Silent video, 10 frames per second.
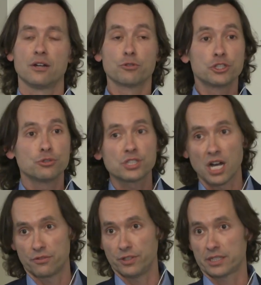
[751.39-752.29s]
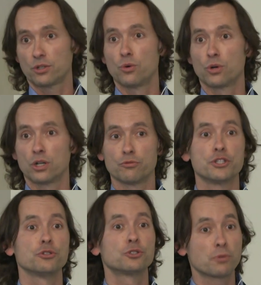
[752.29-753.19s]
reduce conflict or
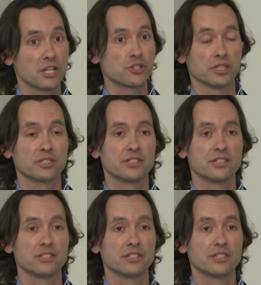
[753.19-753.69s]
reduce prejudice.